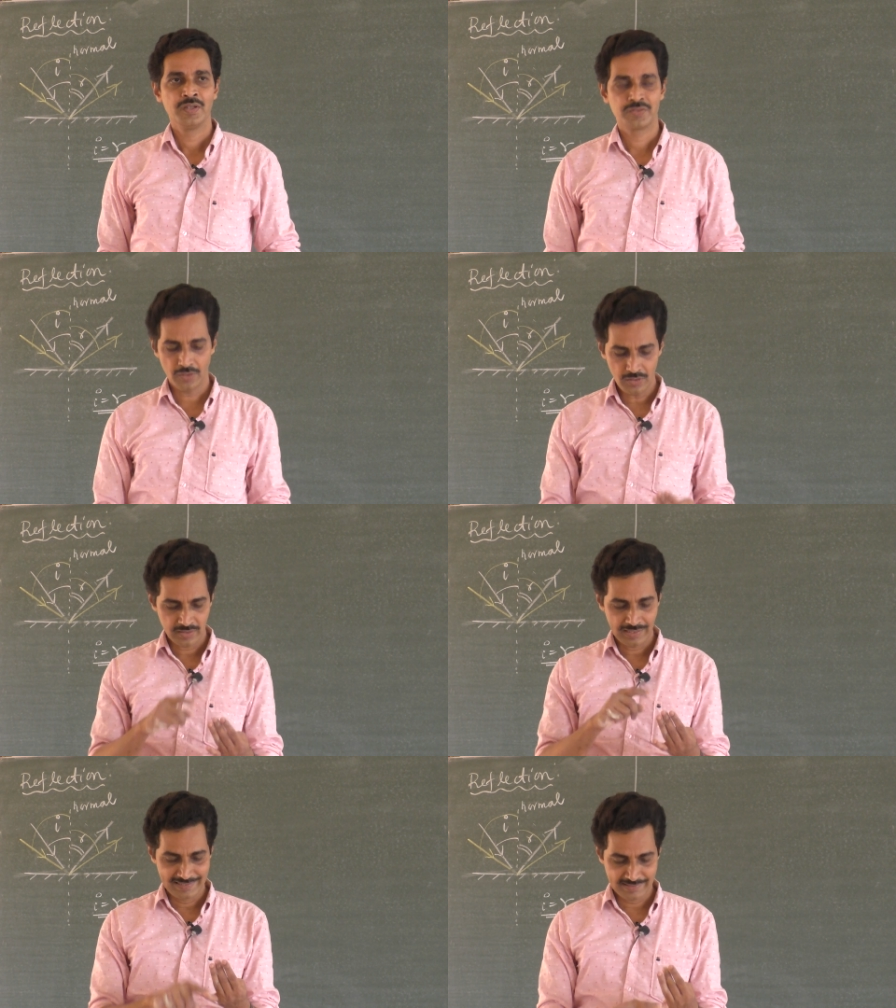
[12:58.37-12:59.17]

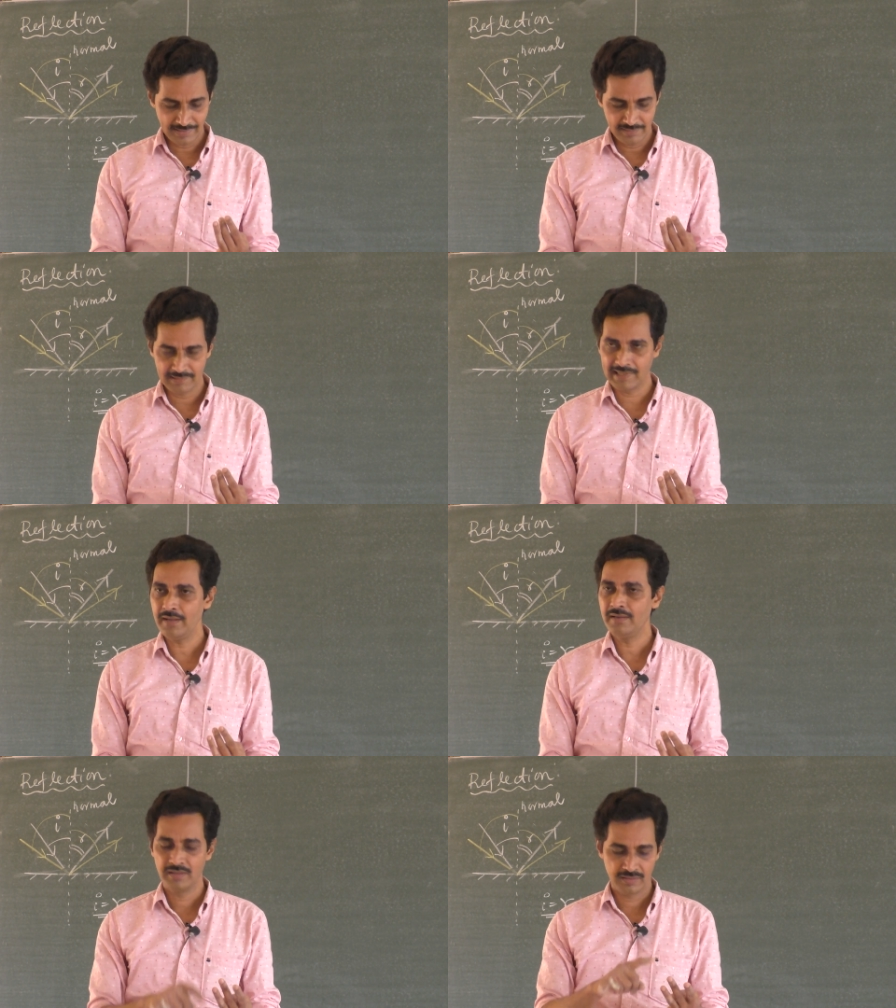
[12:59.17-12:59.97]
So incident
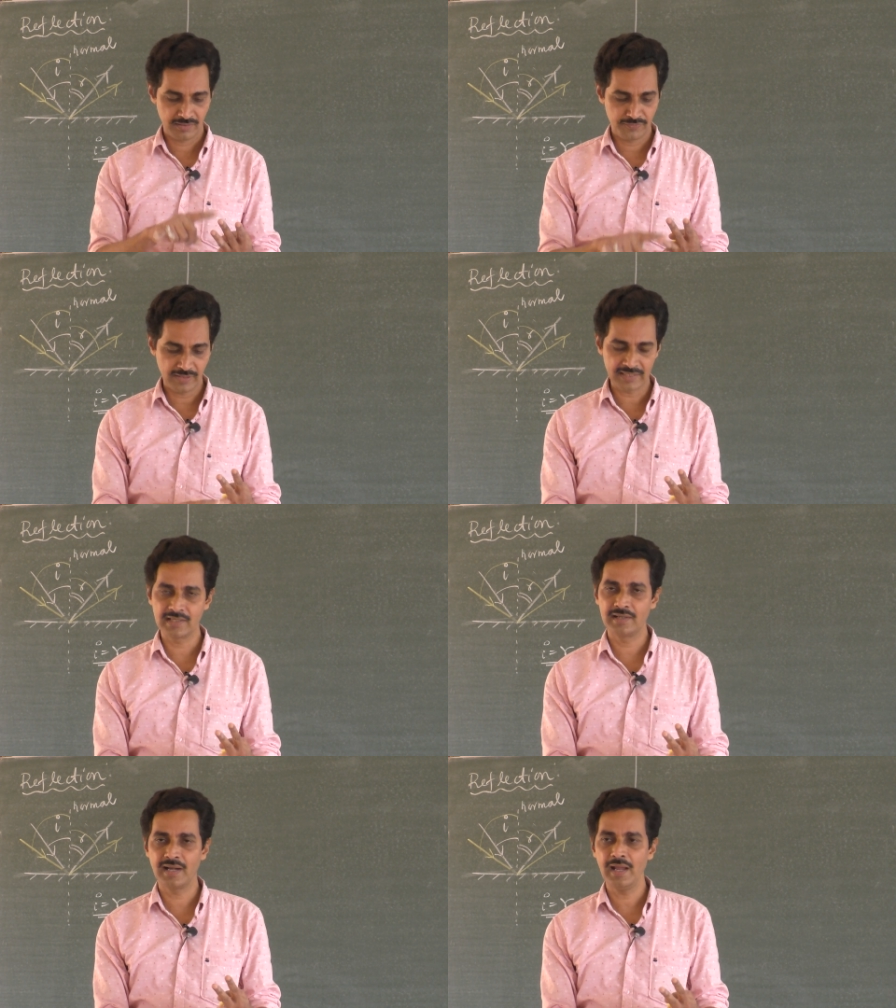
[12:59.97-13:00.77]
ray,
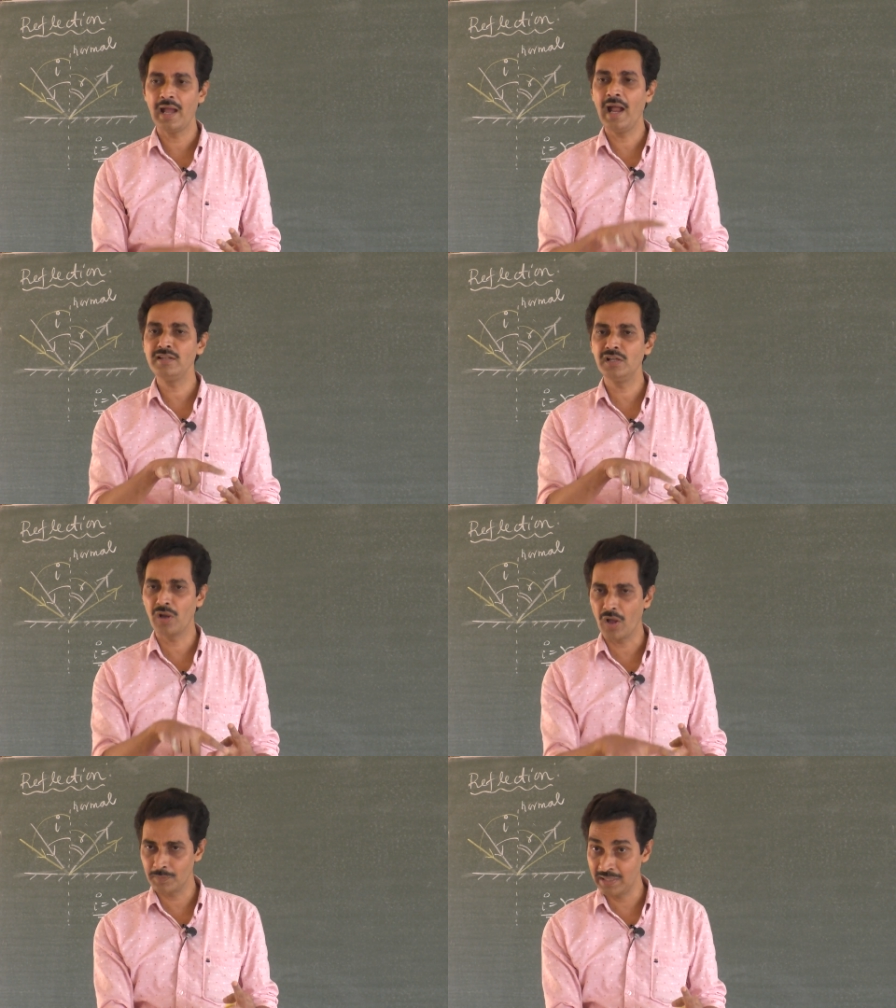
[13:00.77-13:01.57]
reflected ray and the
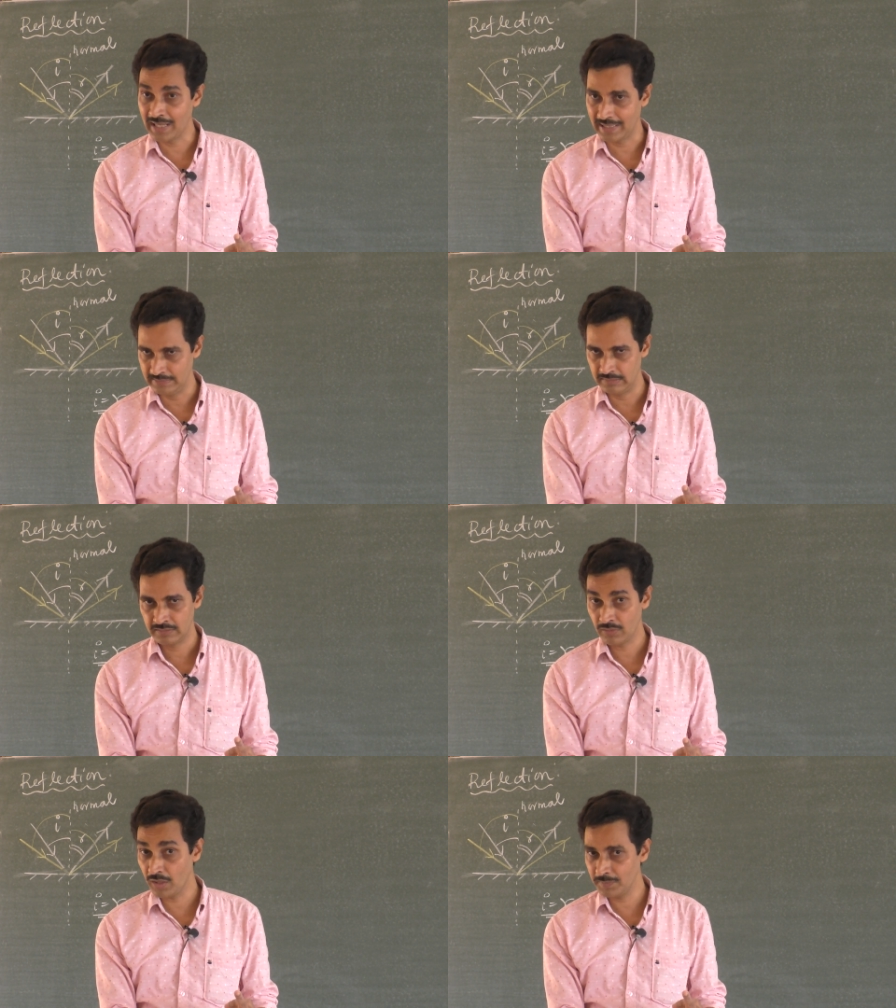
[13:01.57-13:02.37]
normal line.
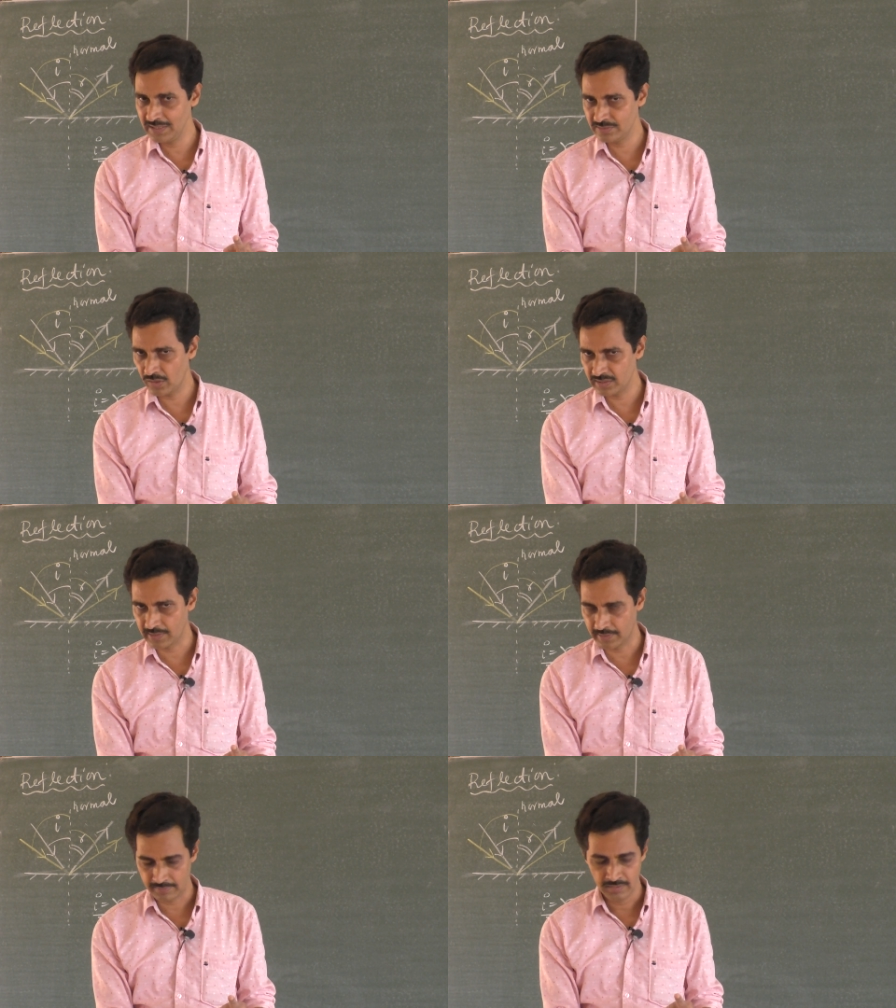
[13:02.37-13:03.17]
Normal is not a
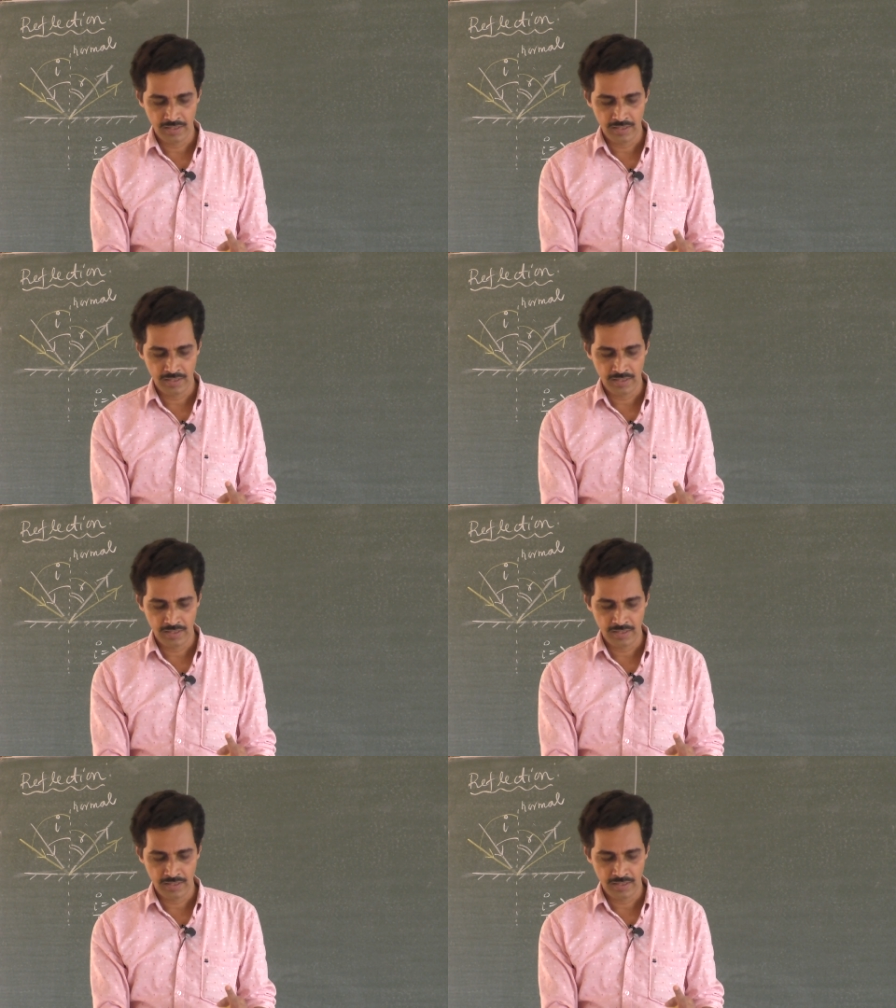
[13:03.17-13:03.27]
ray